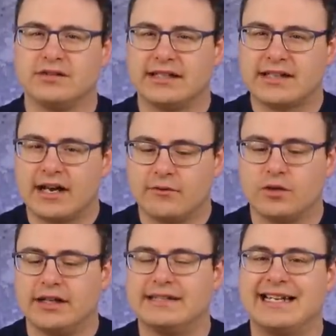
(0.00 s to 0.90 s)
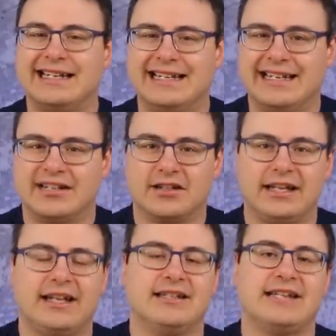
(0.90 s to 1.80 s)
That's kind of what it's
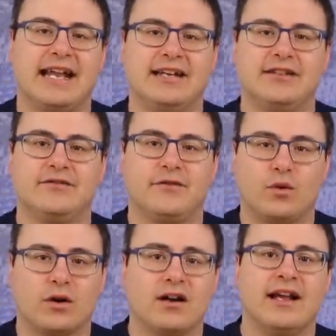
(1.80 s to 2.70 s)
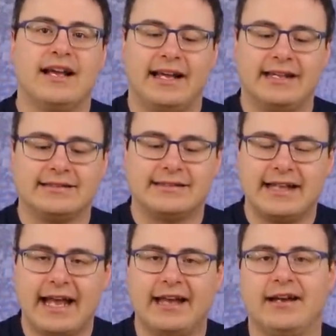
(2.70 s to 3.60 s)
initially intended for,
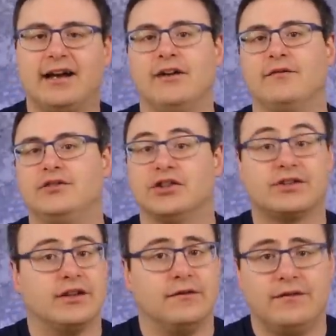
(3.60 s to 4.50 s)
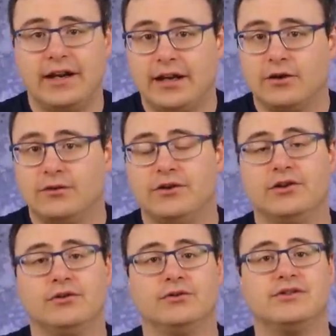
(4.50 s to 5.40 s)
instead of just the video
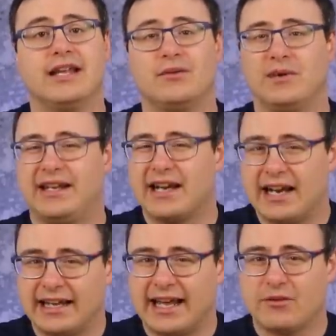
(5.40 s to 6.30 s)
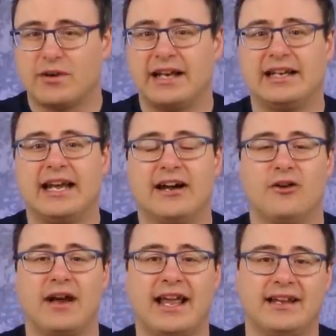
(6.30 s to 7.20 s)
news that we kind of get right
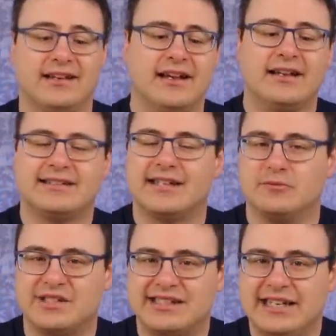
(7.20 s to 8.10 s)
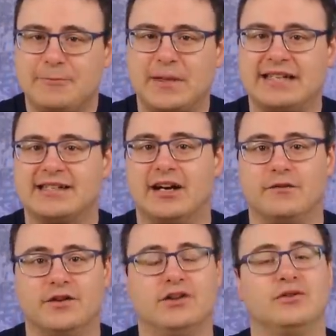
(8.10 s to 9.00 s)
now and some snippets
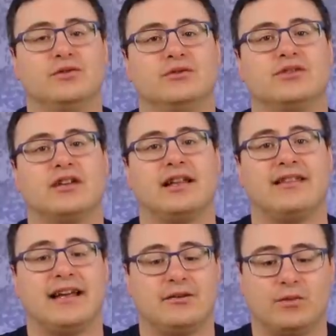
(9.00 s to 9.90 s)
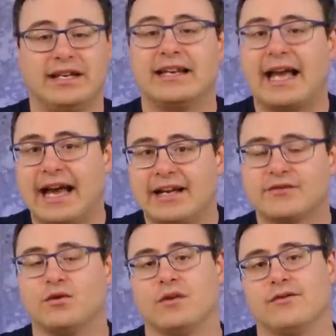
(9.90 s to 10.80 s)
of news that we can ask
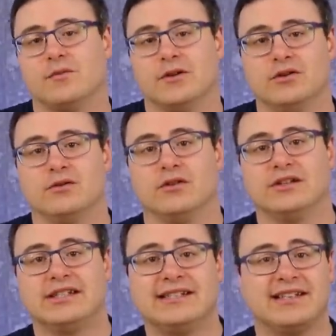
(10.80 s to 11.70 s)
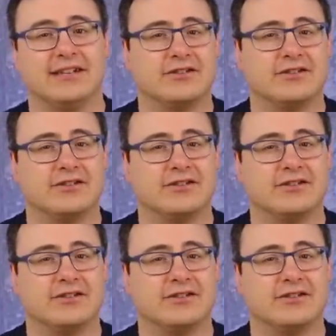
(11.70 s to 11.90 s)
for from the Google Assistant.